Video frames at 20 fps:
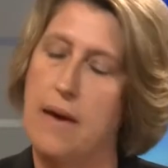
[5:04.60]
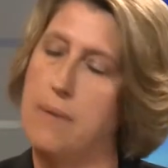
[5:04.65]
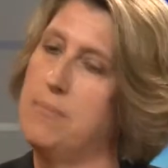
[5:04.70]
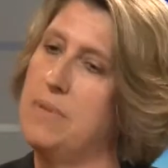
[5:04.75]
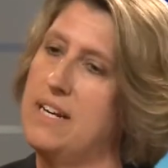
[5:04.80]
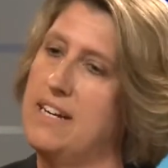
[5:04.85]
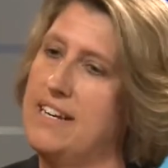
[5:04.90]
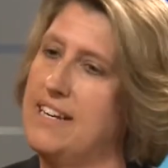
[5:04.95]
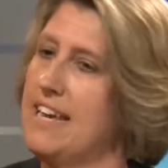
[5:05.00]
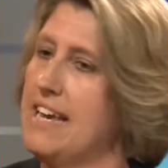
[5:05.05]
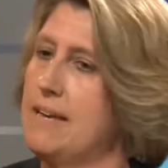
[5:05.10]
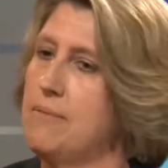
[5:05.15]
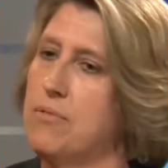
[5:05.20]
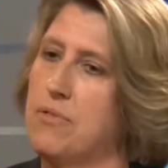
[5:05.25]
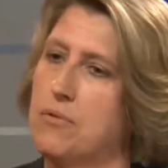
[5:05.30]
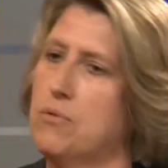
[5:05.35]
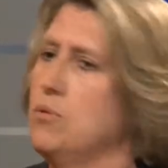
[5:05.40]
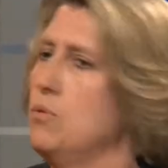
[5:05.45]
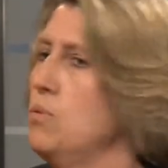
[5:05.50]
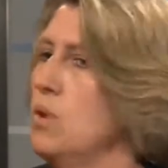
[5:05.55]
that money came
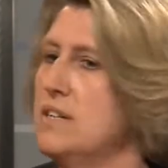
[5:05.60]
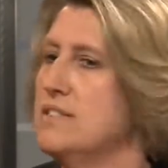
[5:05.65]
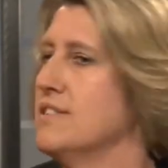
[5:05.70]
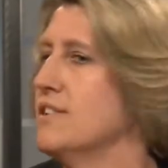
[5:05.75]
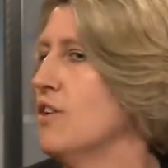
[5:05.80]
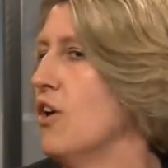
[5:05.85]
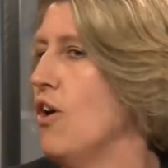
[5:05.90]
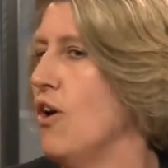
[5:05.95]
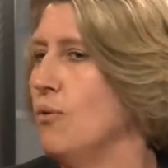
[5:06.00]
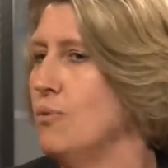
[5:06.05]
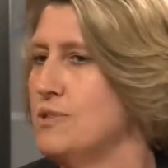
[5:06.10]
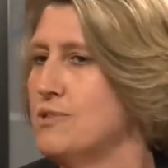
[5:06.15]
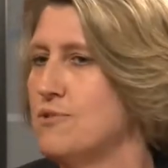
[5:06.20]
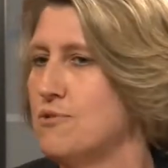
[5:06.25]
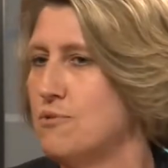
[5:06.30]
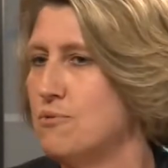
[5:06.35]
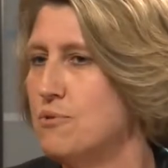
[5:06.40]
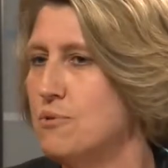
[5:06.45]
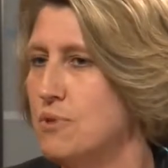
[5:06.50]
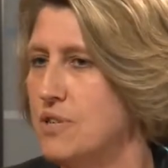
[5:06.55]
through wasn't always
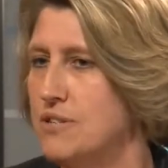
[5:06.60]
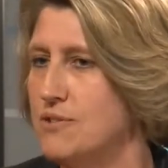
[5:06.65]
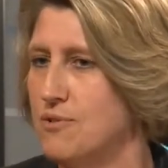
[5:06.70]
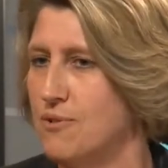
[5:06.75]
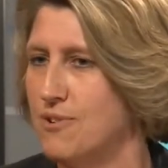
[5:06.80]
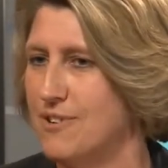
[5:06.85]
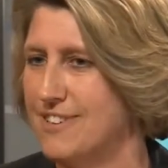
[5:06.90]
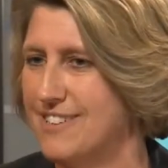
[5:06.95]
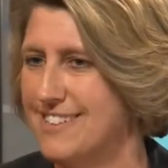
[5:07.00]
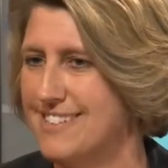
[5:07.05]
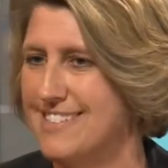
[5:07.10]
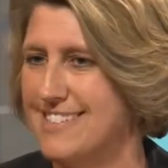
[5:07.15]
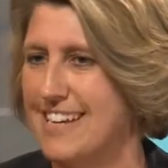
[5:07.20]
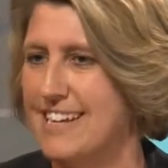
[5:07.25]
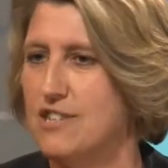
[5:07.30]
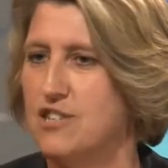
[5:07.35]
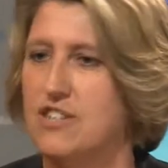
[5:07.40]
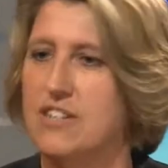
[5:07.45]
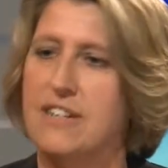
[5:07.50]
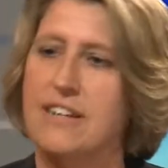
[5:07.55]
through his
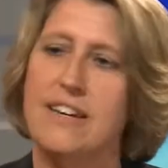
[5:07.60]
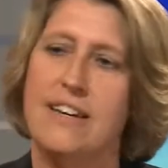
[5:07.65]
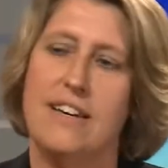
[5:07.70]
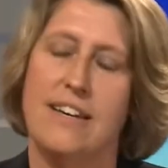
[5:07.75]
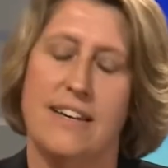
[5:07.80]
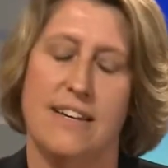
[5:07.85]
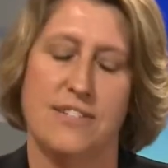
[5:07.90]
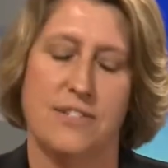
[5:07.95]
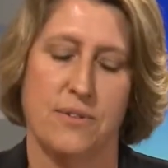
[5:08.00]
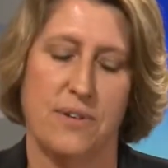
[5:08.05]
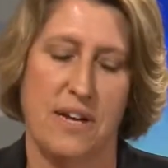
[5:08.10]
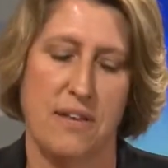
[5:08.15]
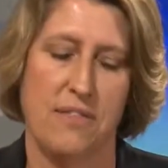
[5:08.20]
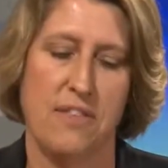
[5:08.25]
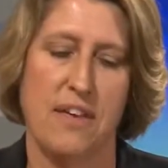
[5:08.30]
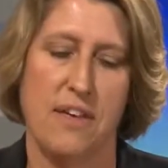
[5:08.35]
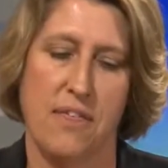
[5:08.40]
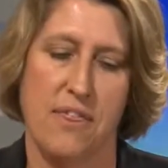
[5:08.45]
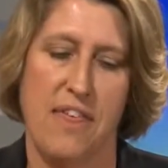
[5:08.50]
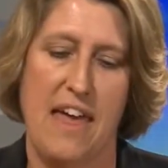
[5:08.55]
organization, and so I
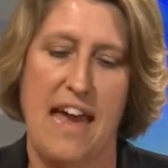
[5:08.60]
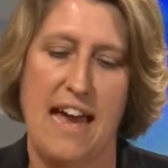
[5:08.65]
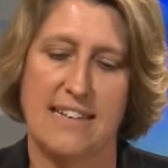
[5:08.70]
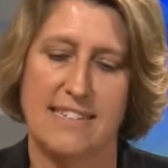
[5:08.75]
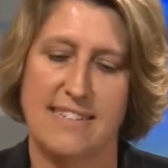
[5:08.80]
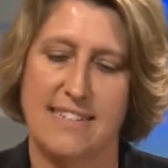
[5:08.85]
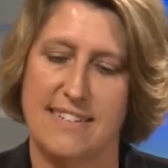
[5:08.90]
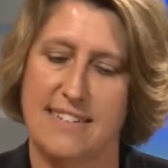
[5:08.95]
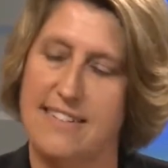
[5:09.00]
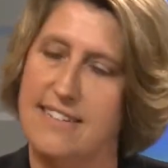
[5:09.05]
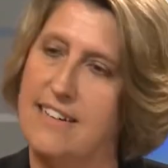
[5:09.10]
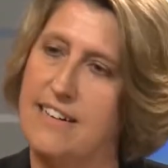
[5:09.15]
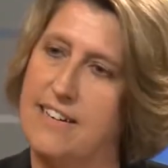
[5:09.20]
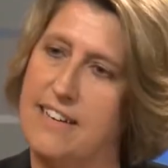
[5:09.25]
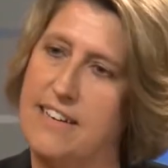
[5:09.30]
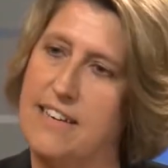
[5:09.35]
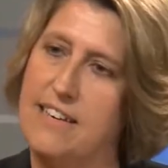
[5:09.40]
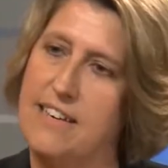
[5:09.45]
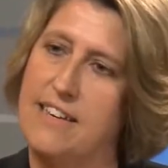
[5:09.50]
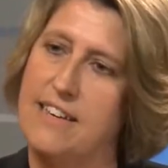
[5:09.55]
think that's a
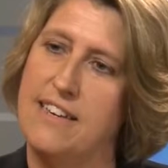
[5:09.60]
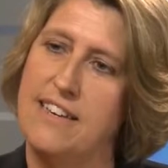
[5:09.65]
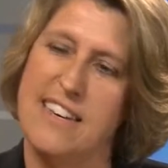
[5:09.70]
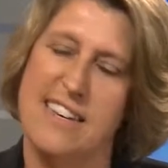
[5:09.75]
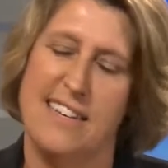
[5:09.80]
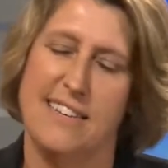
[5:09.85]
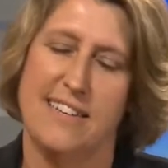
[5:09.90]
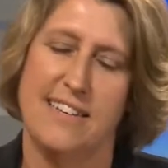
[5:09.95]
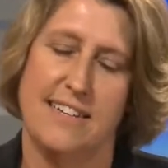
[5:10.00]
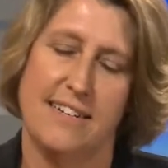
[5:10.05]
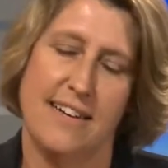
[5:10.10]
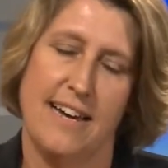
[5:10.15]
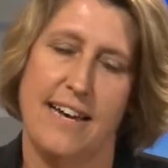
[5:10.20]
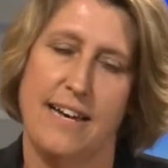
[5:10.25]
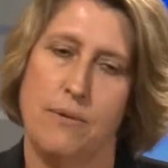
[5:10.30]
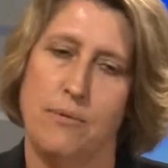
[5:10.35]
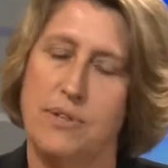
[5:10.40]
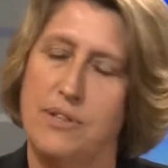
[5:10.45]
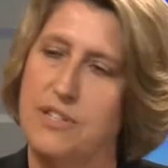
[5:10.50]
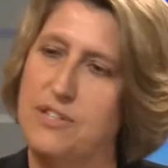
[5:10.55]
key that
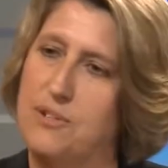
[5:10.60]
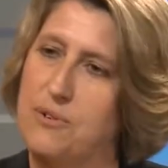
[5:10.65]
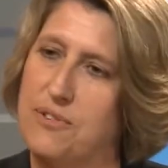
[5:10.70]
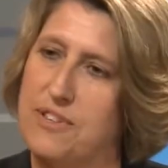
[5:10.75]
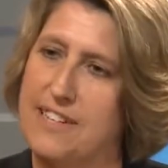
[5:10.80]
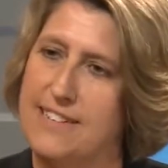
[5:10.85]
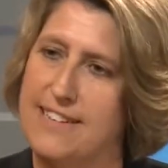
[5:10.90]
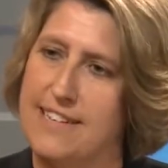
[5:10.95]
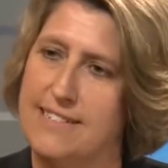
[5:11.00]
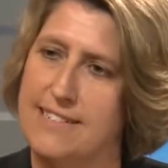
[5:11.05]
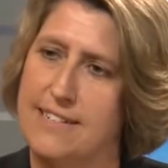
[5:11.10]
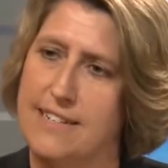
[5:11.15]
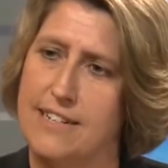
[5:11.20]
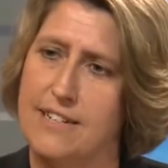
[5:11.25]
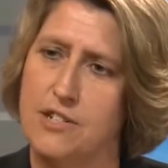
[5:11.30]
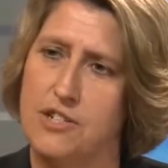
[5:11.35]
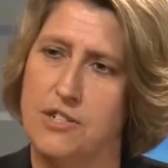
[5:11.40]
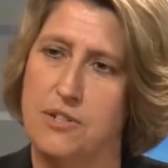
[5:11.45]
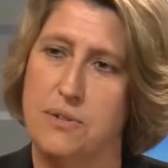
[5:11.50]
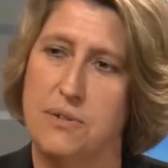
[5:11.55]
I really don't think that's an
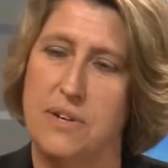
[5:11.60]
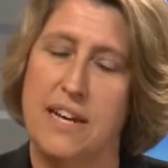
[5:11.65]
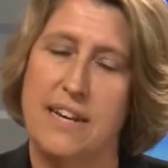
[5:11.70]
issue.